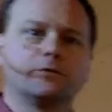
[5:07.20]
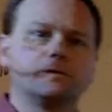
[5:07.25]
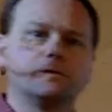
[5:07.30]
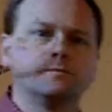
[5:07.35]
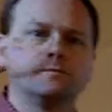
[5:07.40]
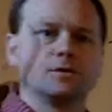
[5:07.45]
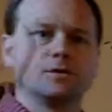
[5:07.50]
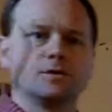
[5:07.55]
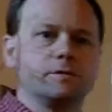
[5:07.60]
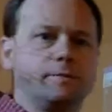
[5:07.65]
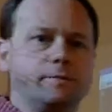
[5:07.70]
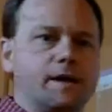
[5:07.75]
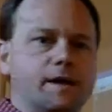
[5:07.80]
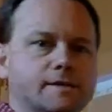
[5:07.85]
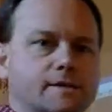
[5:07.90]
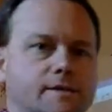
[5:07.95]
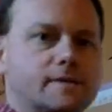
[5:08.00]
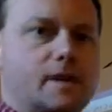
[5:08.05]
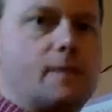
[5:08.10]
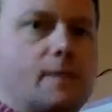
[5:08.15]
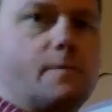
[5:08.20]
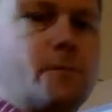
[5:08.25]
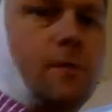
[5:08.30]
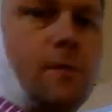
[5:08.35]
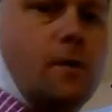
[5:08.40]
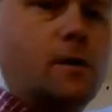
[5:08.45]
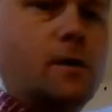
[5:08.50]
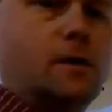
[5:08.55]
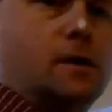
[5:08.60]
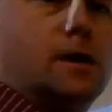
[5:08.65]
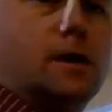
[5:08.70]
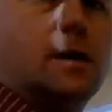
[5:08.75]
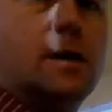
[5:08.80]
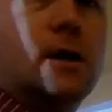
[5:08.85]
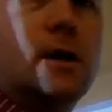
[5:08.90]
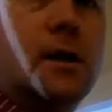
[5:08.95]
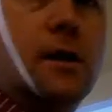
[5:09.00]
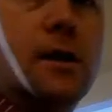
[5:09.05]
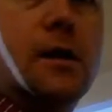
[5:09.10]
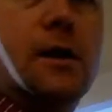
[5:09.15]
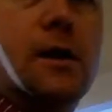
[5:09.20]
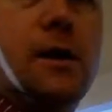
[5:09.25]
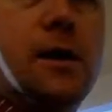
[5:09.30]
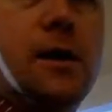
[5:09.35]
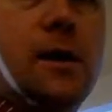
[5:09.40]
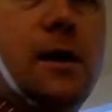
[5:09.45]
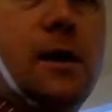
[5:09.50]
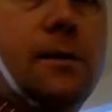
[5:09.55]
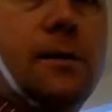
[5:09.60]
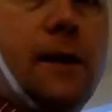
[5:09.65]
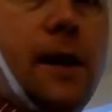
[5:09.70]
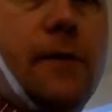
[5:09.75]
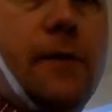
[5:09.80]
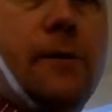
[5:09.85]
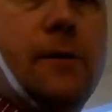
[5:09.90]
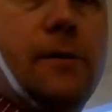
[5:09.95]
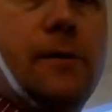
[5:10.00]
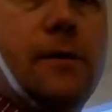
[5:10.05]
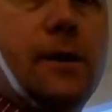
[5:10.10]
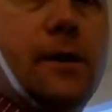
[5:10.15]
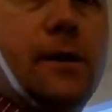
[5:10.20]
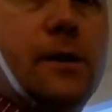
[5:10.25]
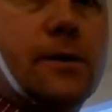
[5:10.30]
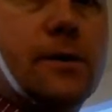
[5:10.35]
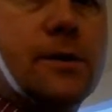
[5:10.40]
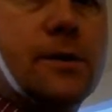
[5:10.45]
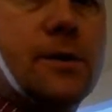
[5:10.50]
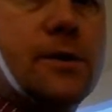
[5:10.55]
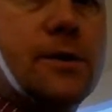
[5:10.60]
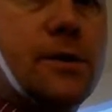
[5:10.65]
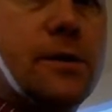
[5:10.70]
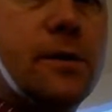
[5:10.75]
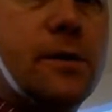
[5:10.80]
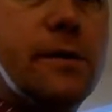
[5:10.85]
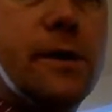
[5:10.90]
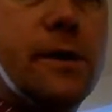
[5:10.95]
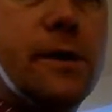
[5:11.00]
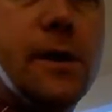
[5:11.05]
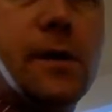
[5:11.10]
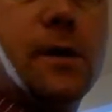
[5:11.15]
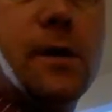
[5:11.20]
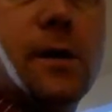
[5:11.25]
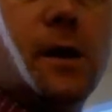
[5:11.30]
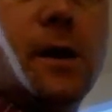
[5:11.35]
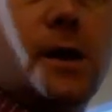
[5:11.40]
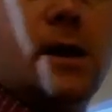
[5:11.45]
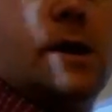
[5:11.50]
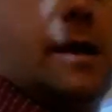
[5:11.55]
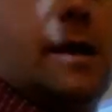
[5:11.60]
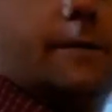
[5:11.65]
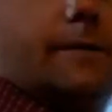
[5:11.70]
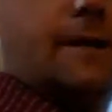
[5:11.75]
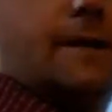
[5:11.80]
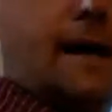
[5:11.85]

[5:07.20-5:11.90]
of you. Should pass these out before I gave you the video, start showing you the video. If